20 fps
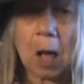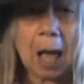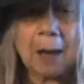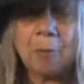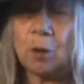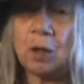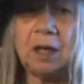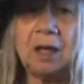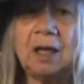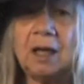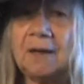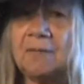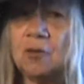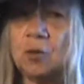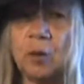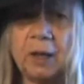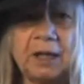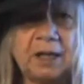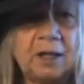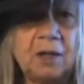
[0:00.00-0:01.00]
I wouldn't have lived
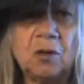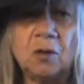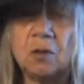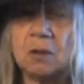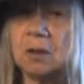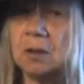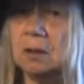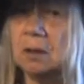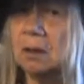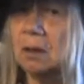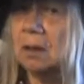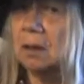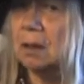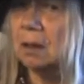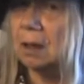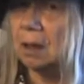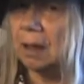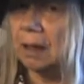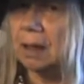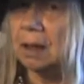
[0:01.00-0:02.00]
20 years
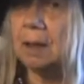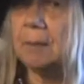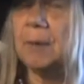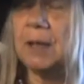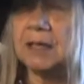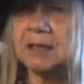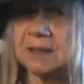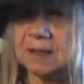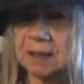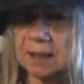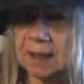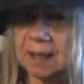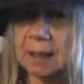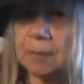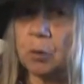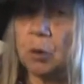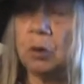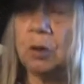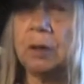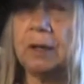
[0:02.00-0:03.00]
in a Mexican
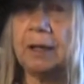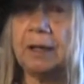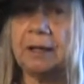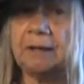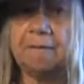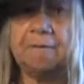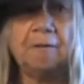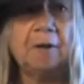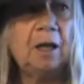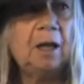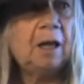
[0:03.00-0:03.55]
neighborhood if